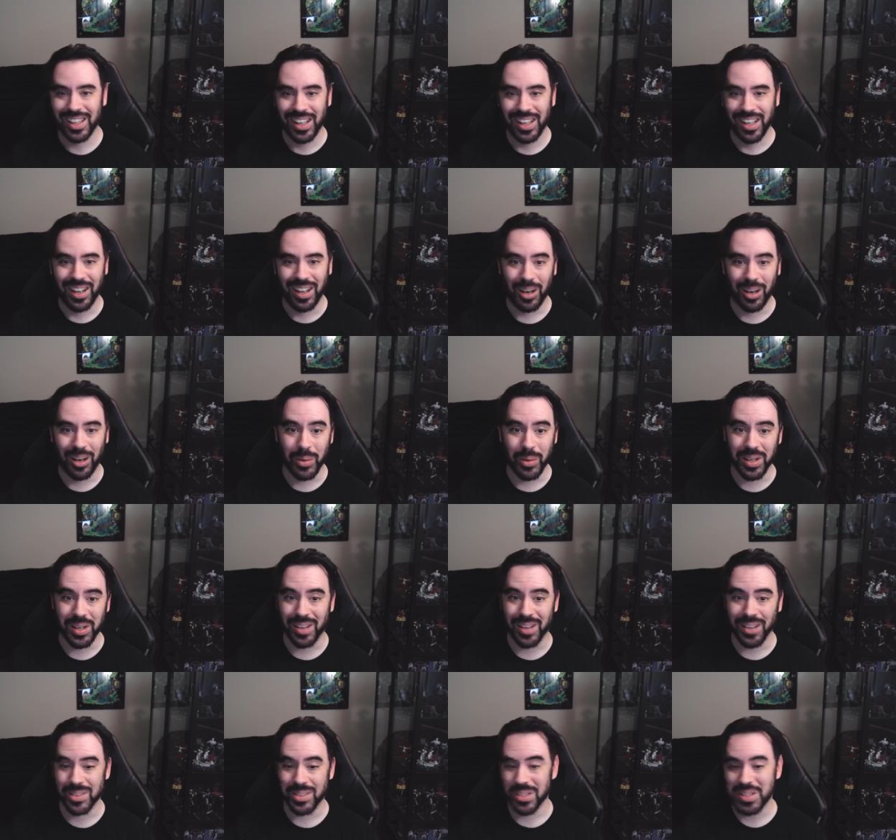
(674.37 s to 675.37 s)
uh, we
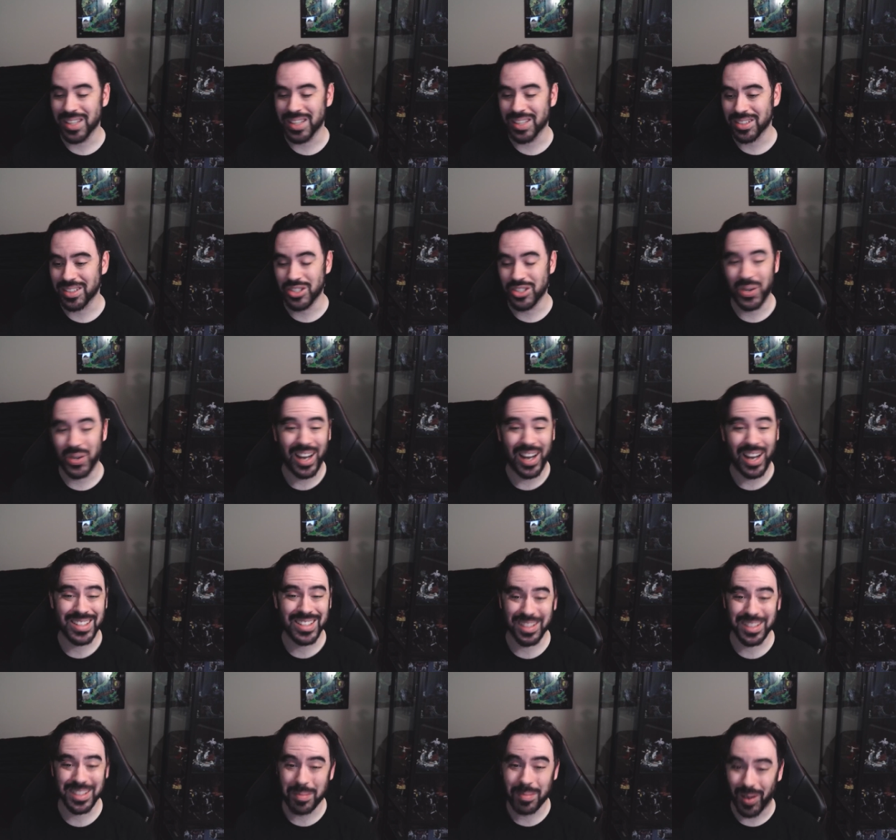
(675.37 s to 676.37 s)
also tested
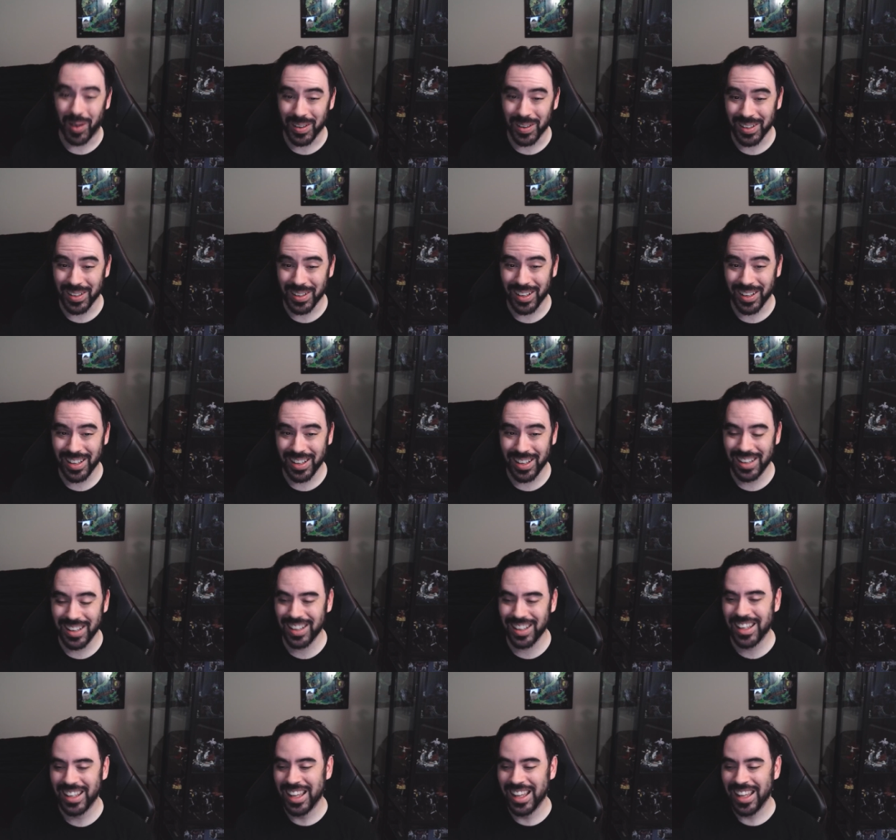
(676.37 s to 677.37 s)
jurassic park on it
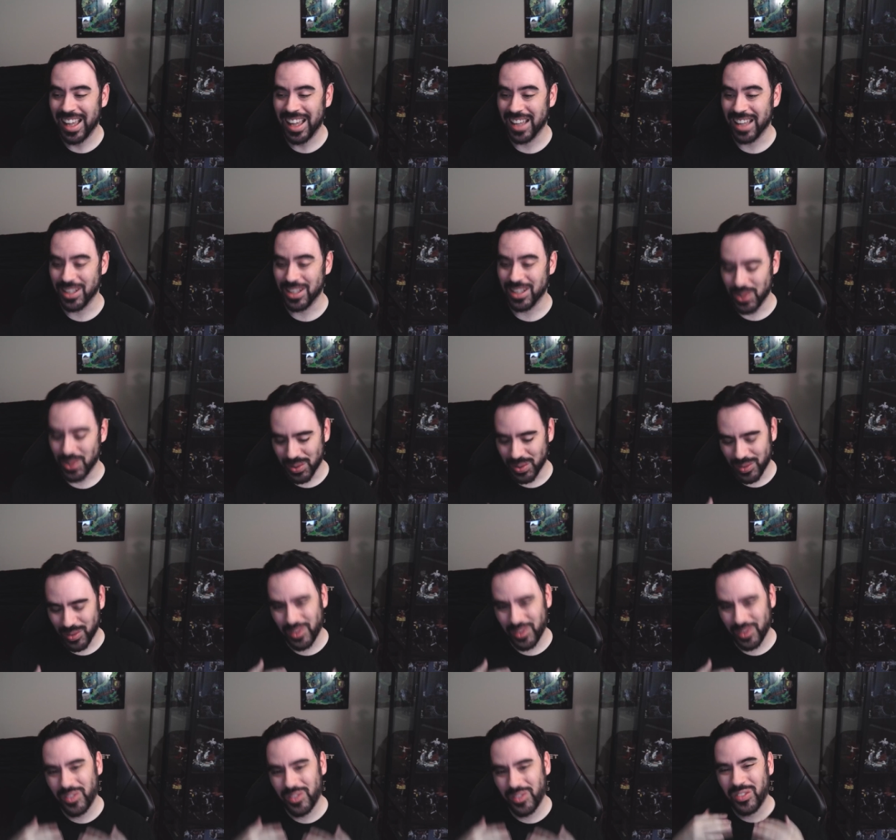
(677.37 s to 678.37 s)
and you could
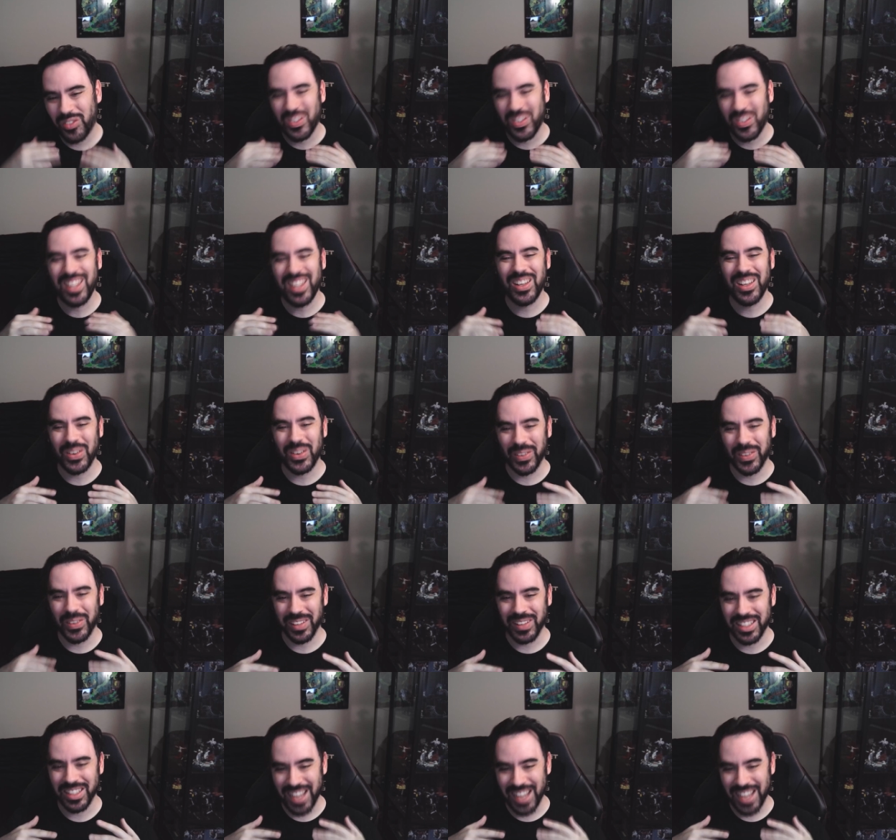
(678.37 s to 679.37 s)
feel
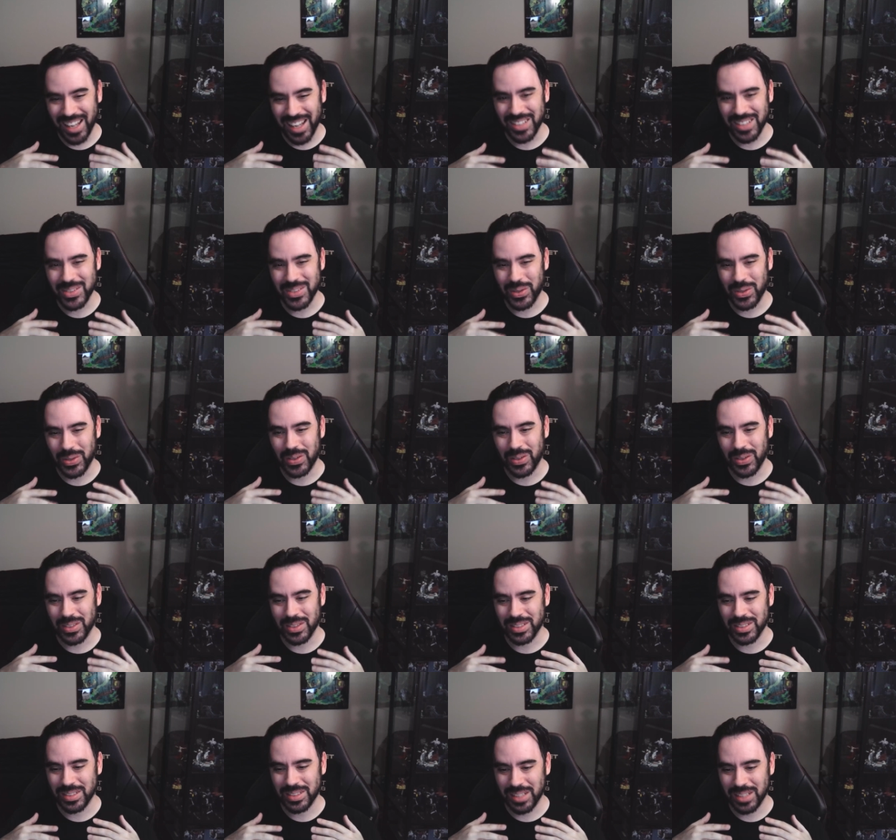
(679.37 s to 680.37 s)
the
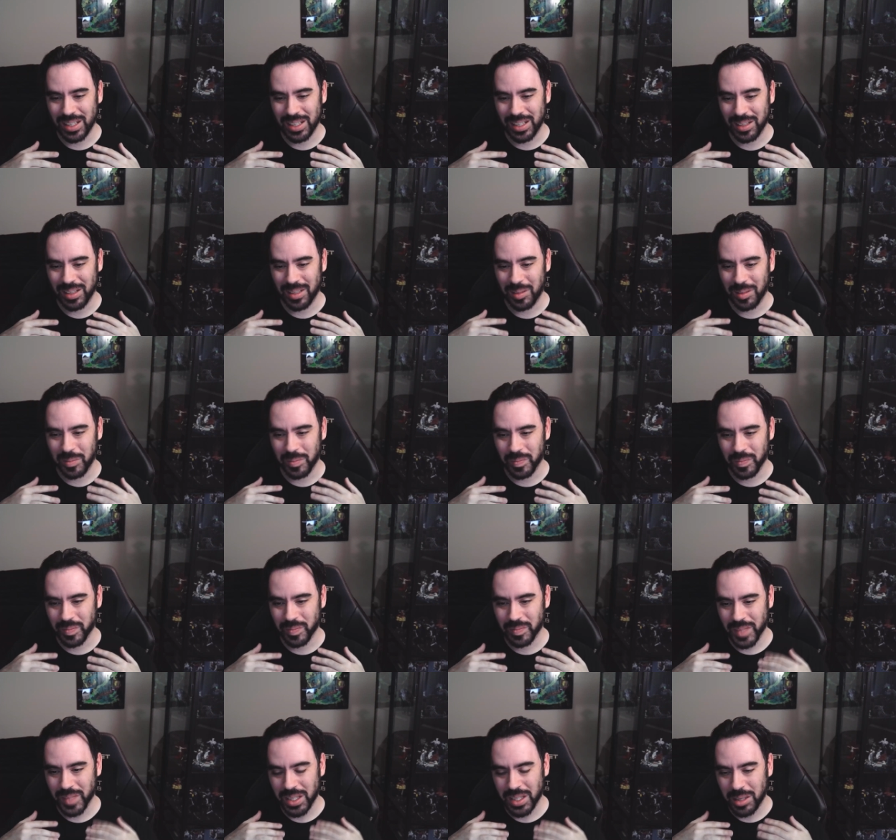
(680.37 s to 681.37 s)
dinosaurs um,
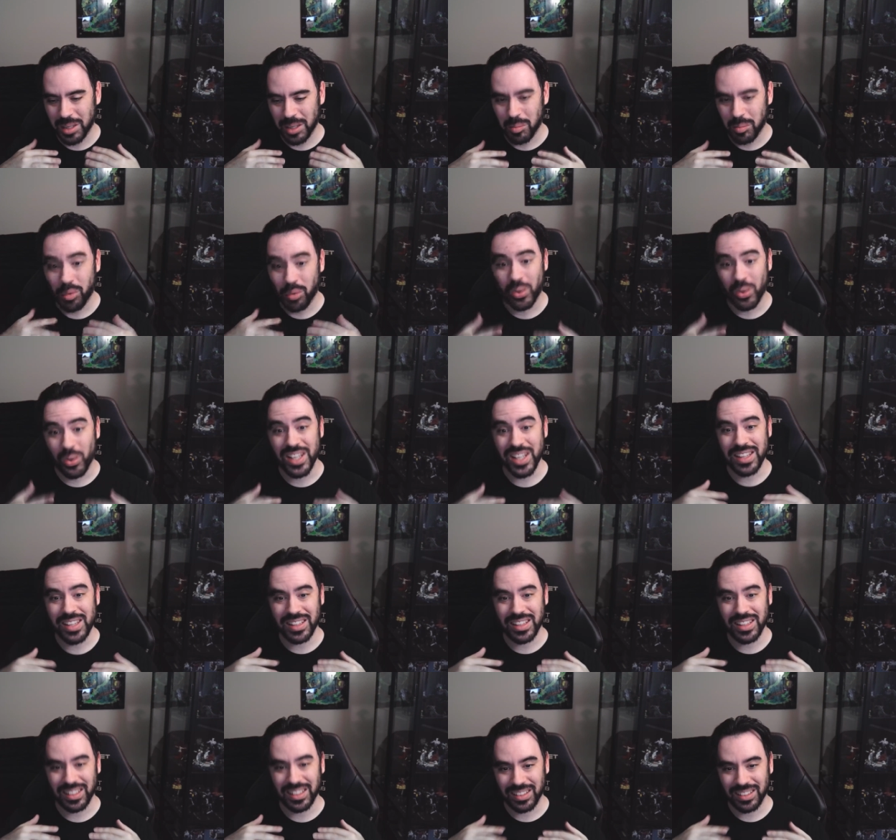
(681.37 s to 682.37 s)

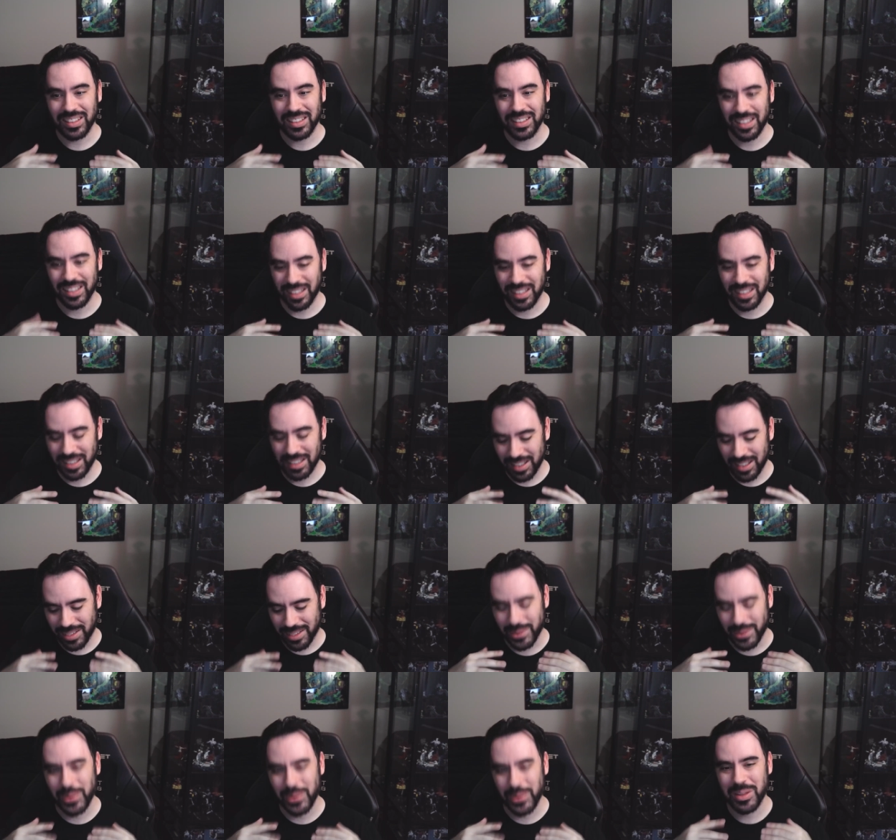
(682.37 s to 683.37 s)
breathing
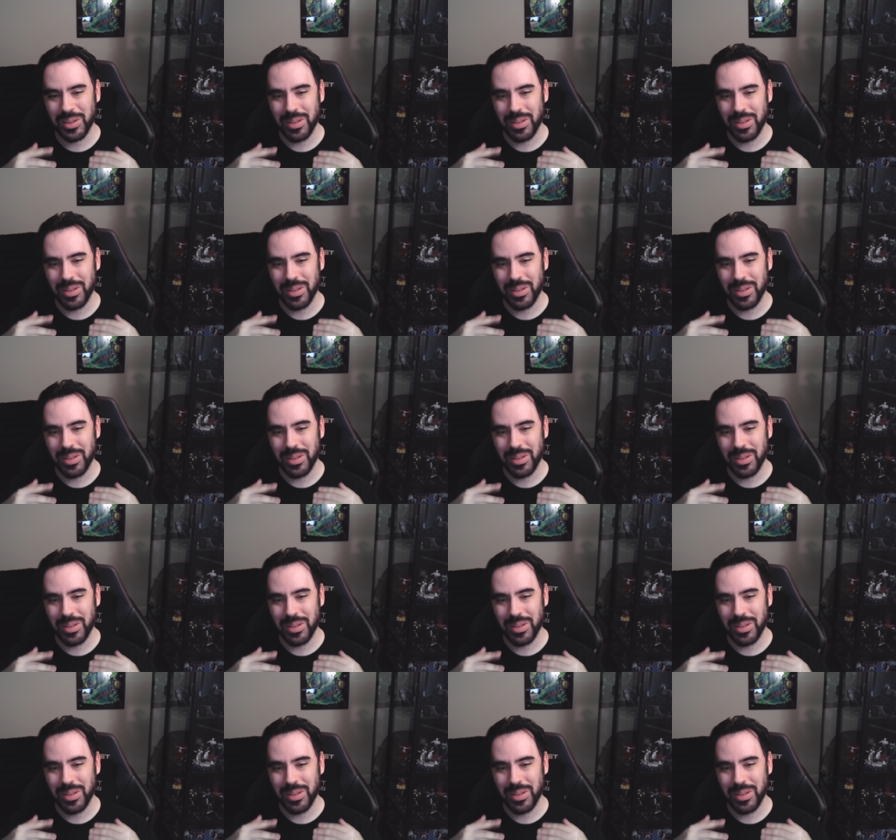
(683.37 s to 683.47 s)
through the